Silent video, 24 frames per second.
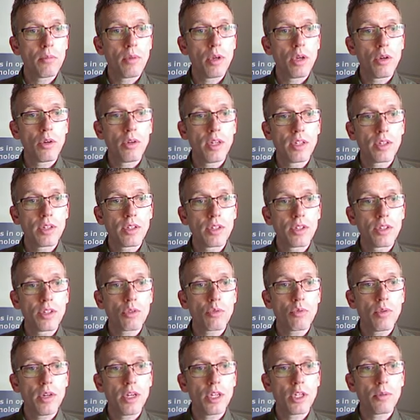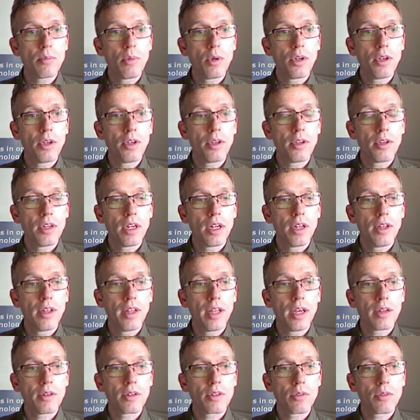mode it's the switch button, and
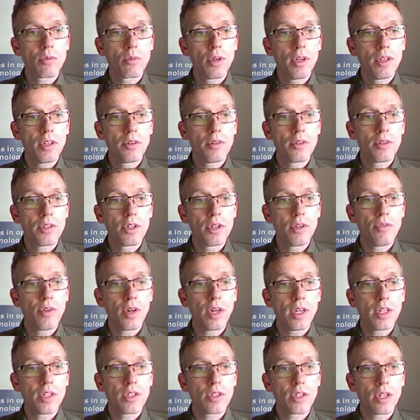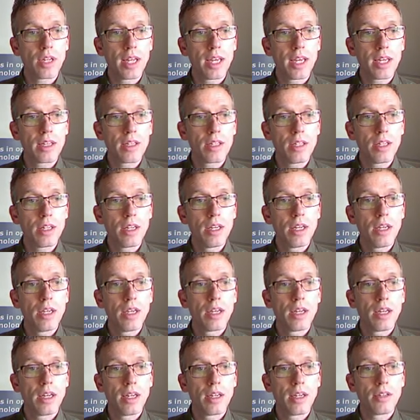that, when there is a device selected,
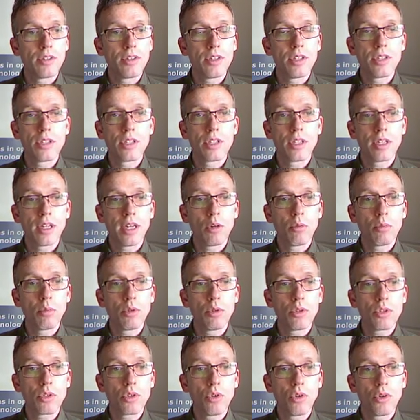allows you to turn outputs